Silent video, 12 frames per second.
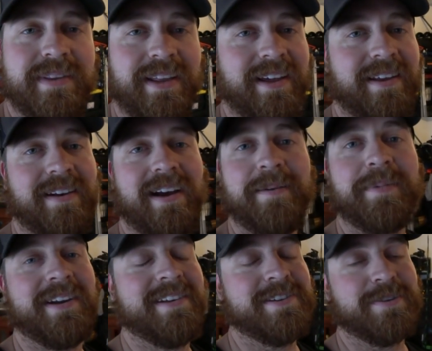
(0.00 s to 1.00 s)
that I'm
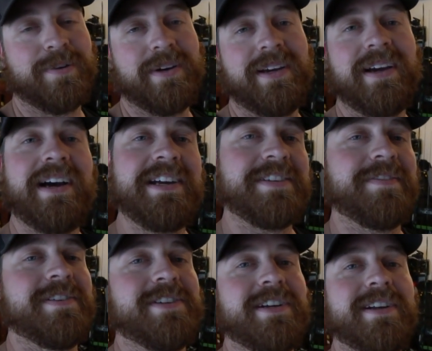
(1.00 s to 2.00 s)
going to enjoy ice
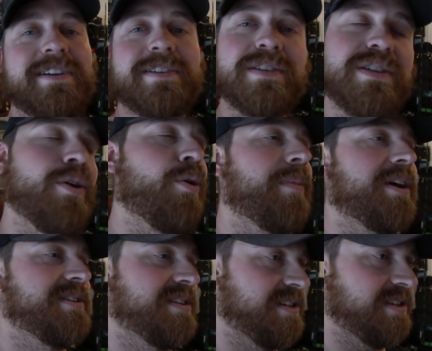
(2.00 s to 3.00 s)
fishing so
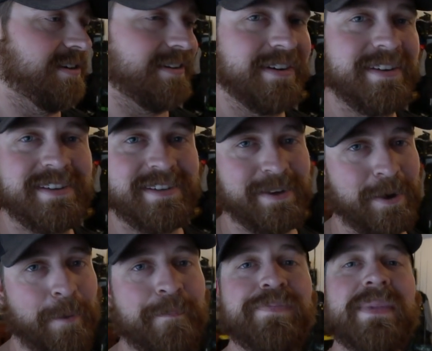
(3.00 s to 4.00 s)
much this year.
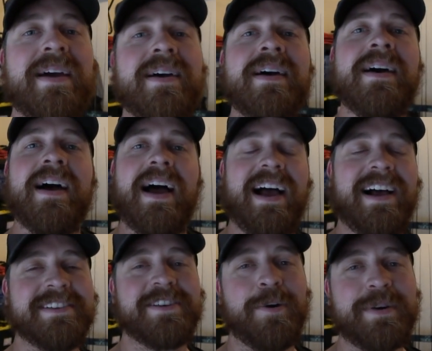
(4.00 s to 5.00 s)
So
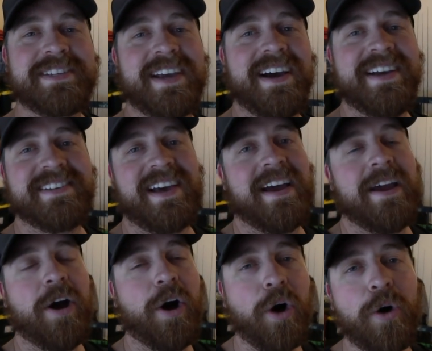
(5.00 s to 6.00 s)
as always, guys, I
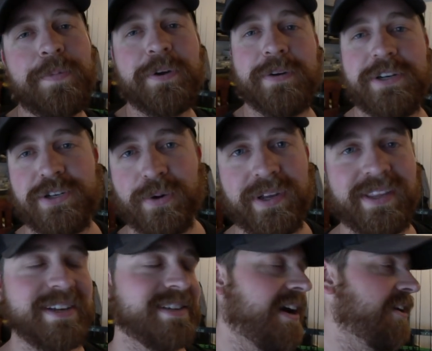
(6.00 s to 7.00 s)
hope you enjoyed
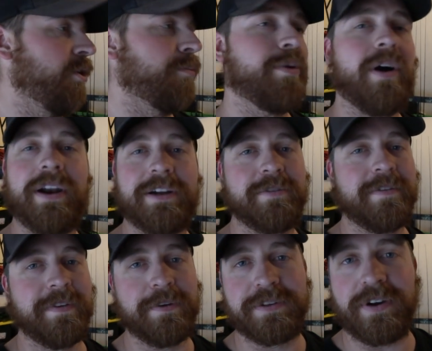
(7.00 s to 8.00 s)
this. I know product
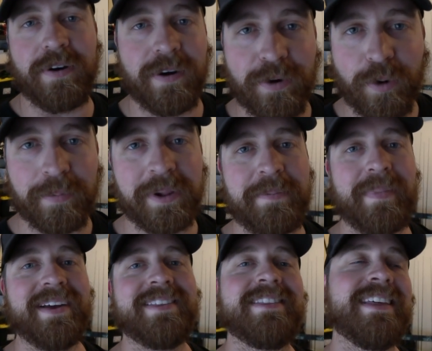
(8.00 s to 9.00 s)
reviews aren't normally
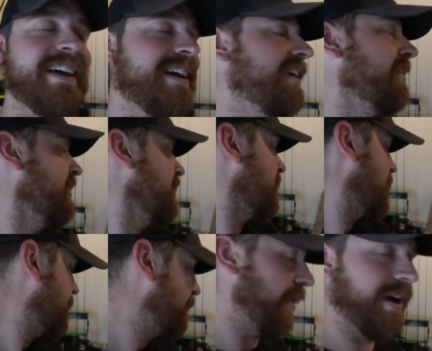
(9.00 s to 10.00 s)
my thing
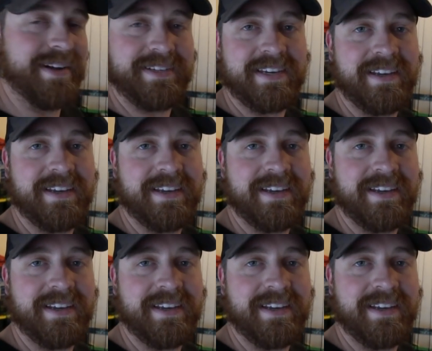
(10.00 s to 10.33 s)
but